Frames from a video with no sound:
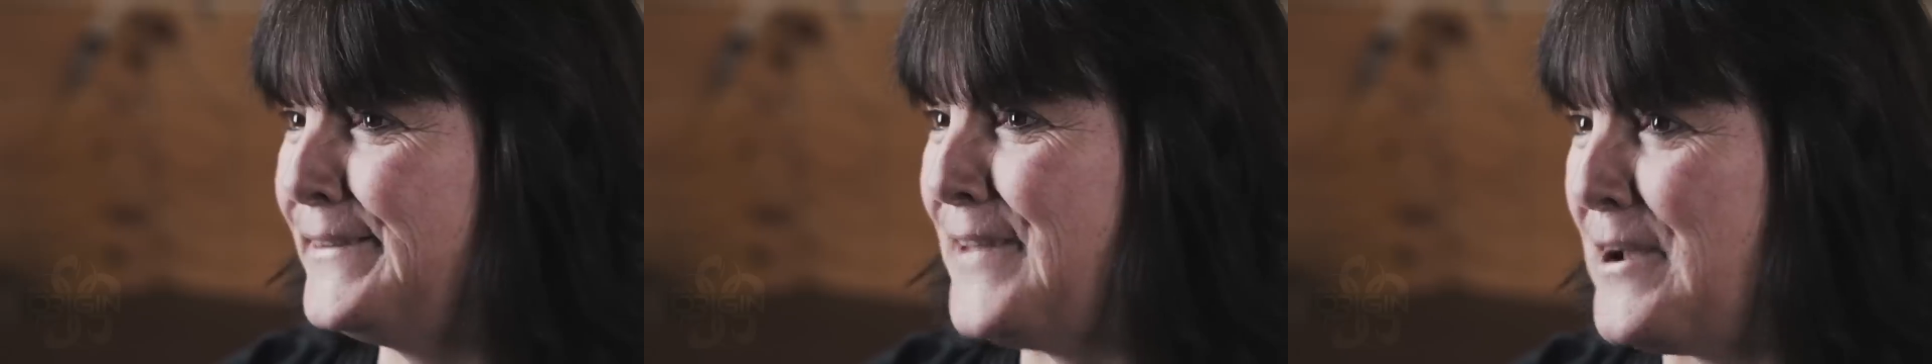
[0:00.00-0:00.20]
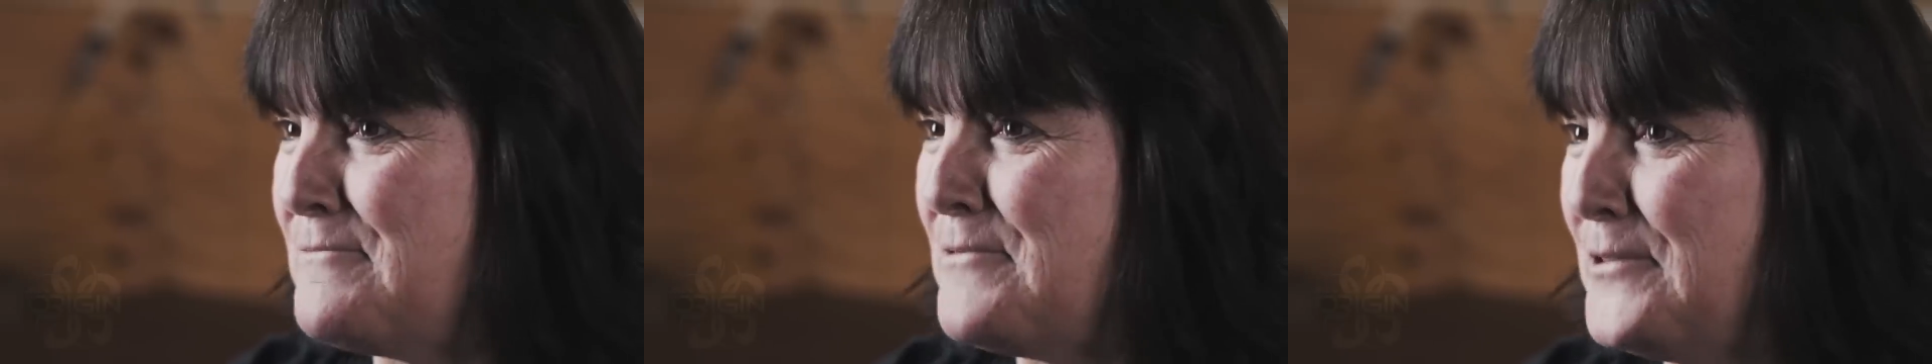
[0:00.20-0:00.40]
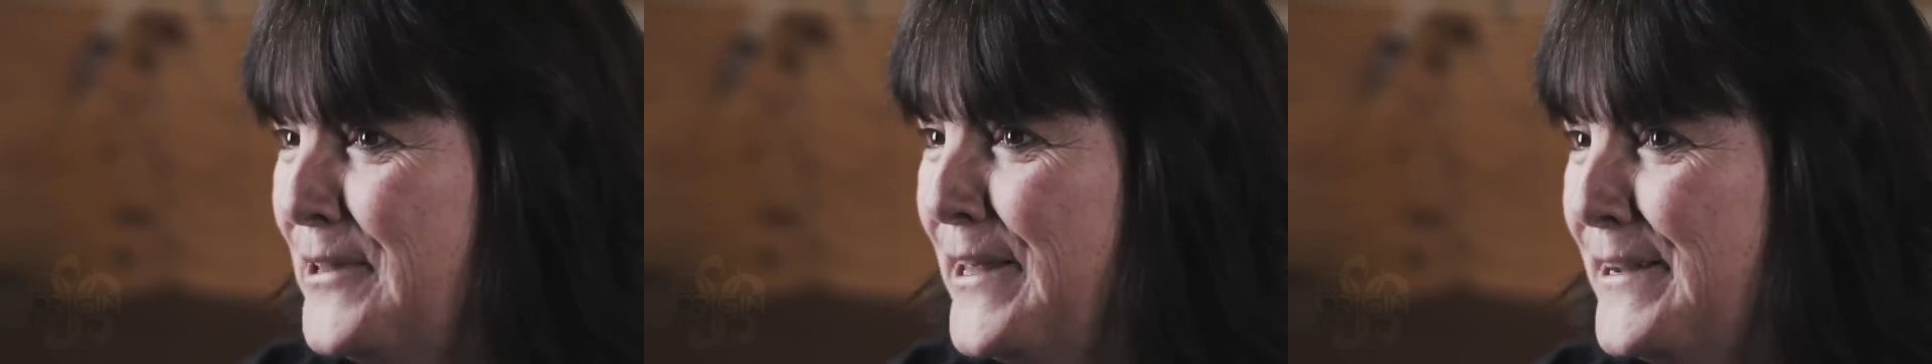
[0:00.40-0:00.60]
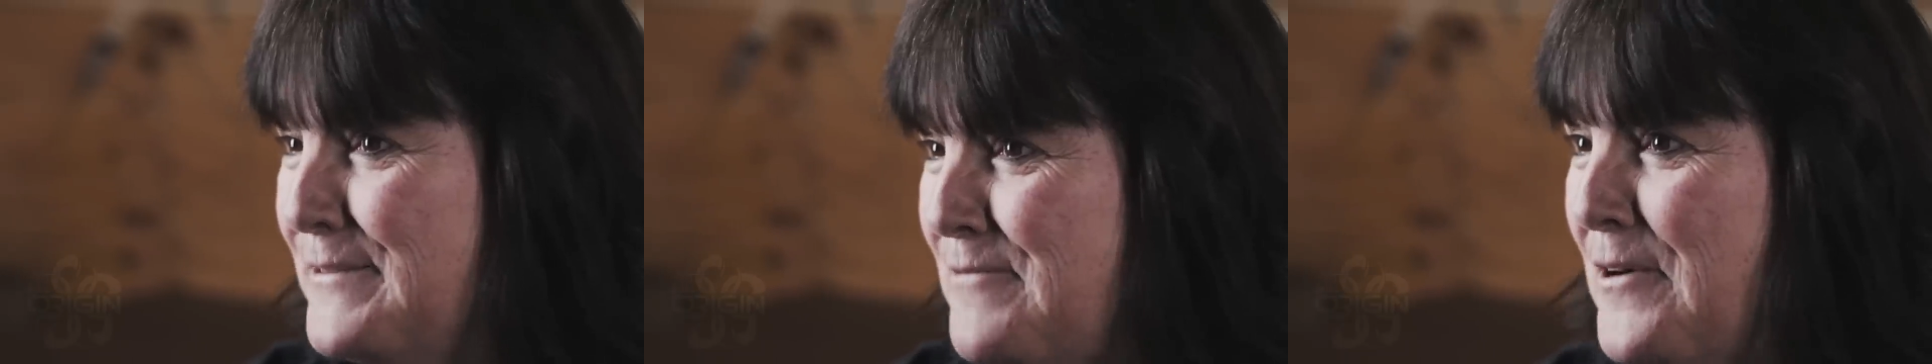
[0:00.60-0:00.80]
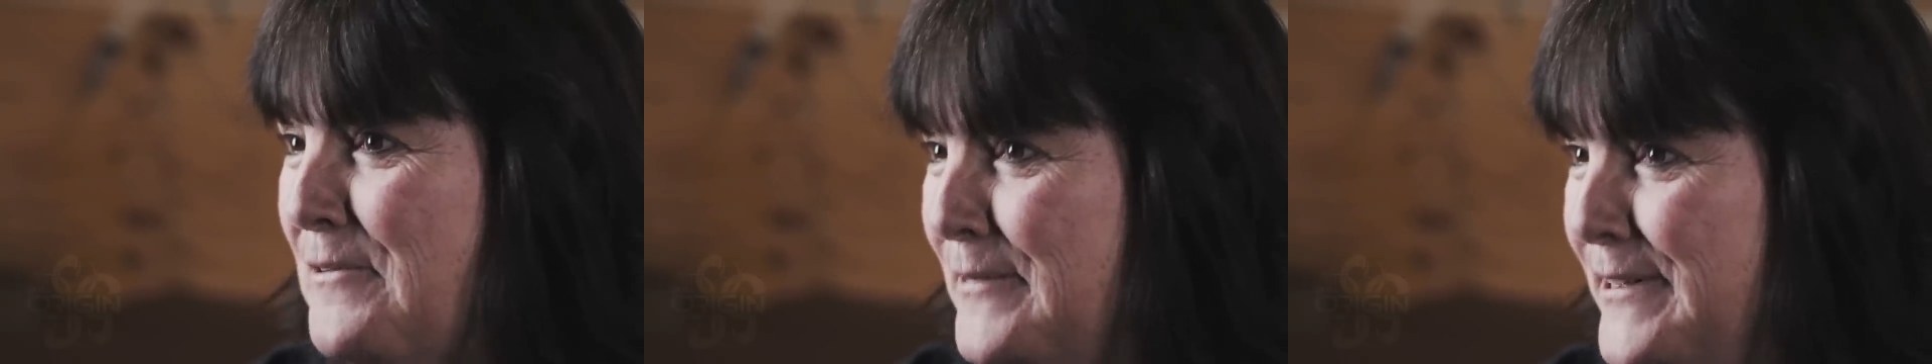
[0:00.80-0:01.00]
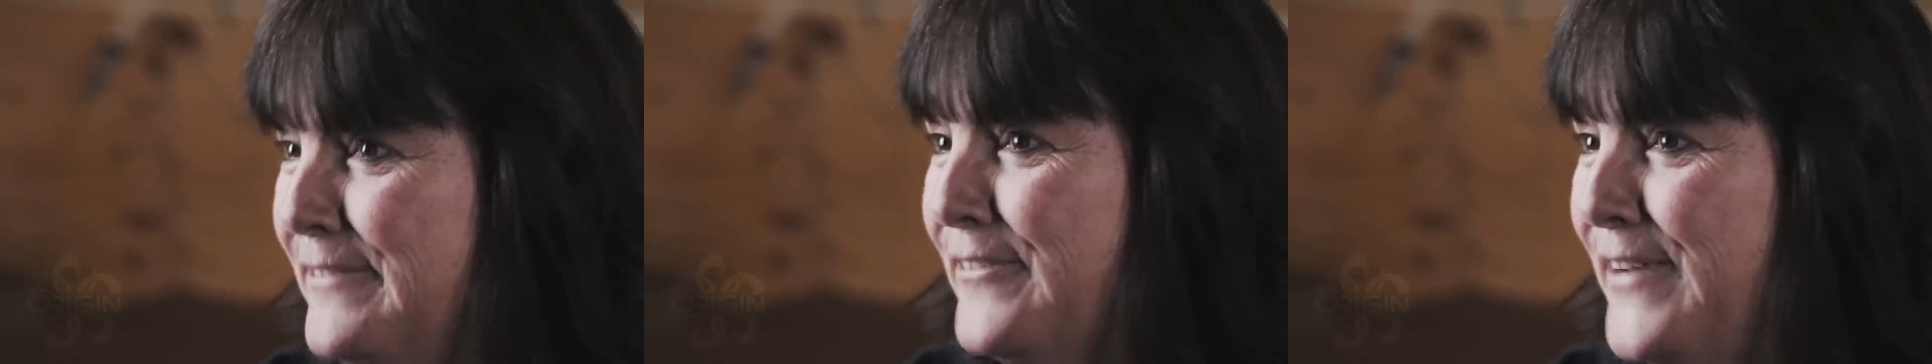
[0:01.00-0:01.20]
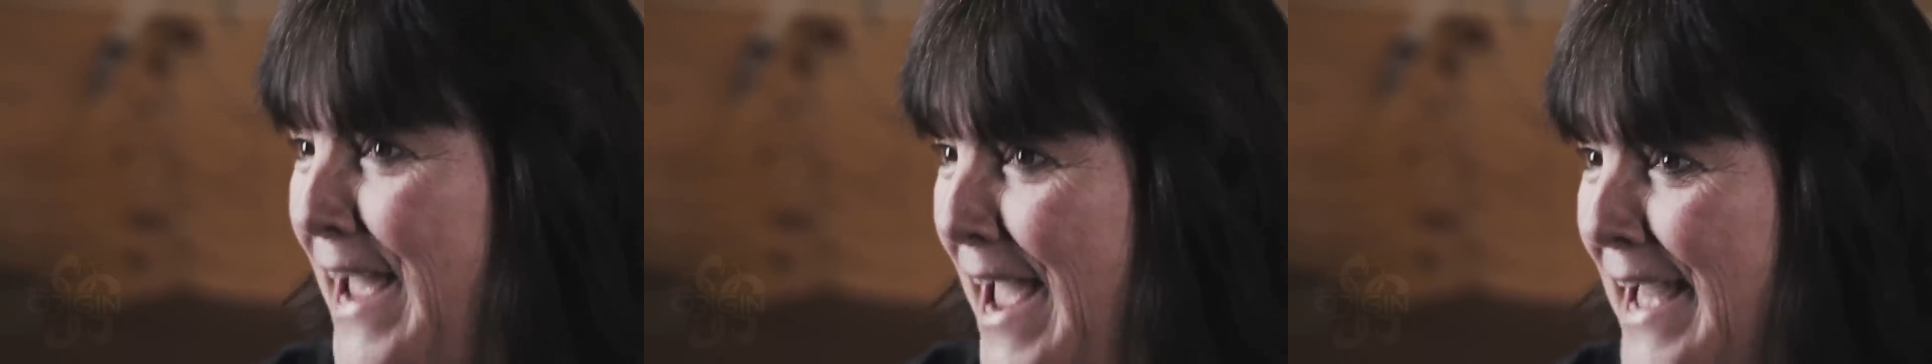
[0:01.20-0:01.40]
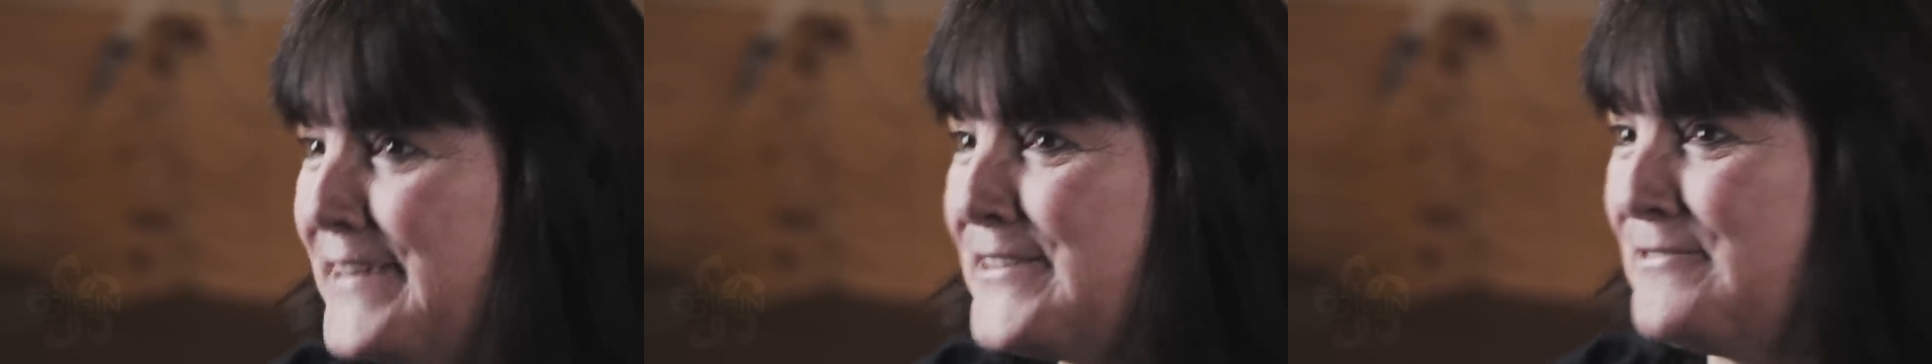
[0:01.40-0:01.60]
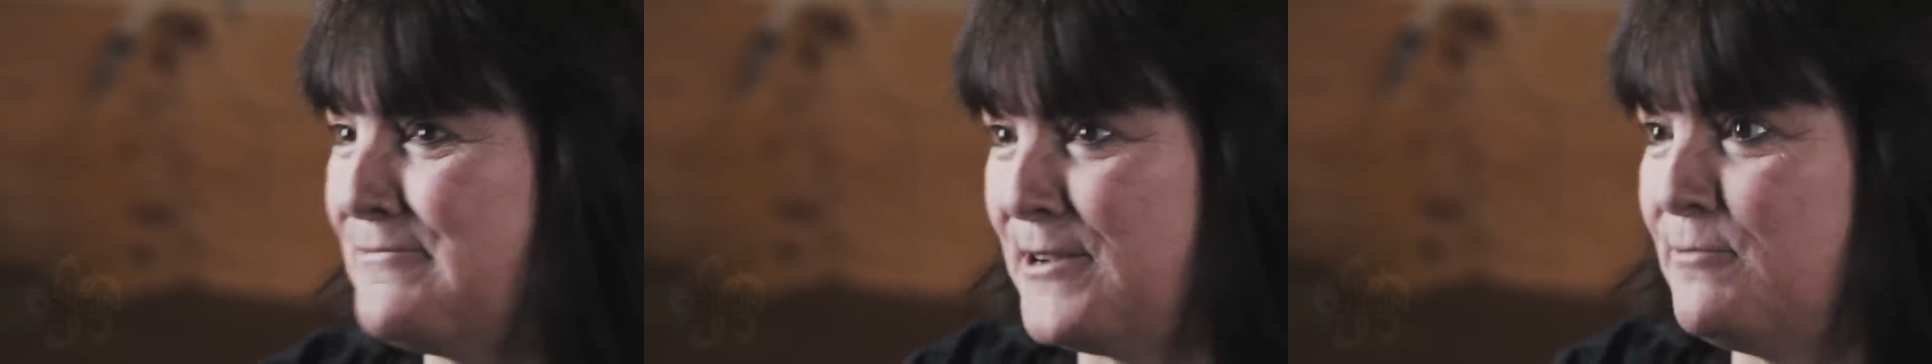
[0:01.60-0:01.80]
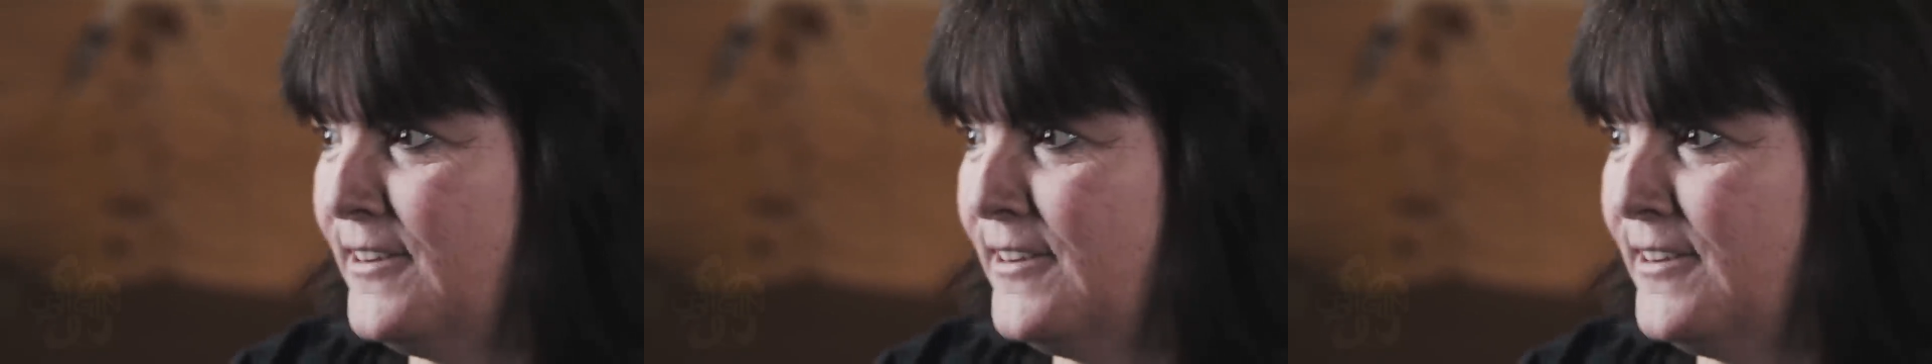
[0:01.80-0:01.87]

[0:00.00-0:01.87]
Double that it probably even has to be.